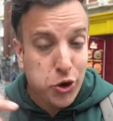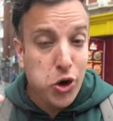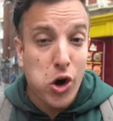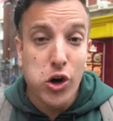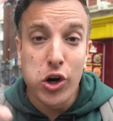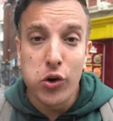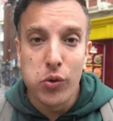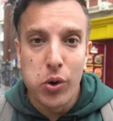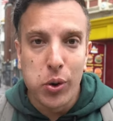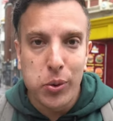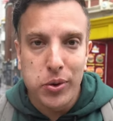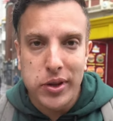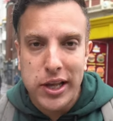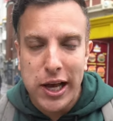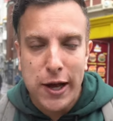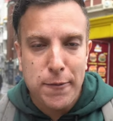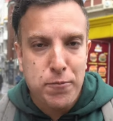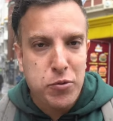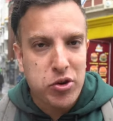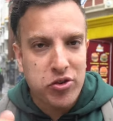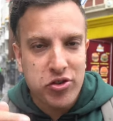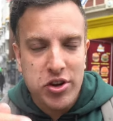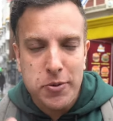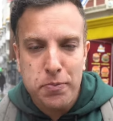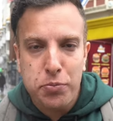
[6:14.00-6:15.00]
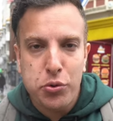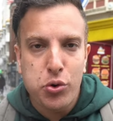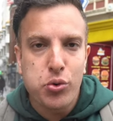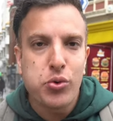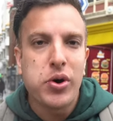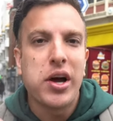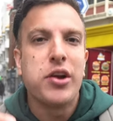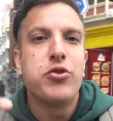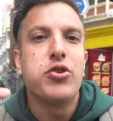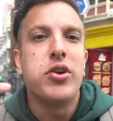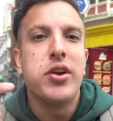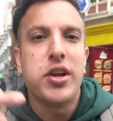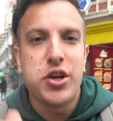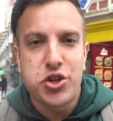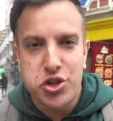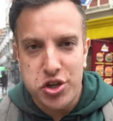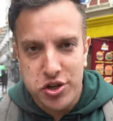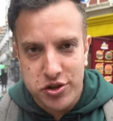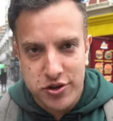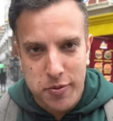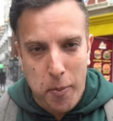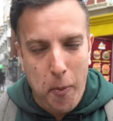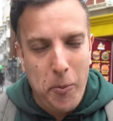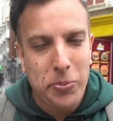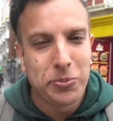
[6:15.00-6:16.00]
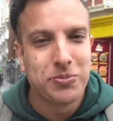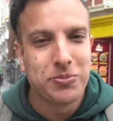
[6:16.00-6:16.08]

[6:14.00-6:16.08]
Can't go wrong with that. Simple and delicious.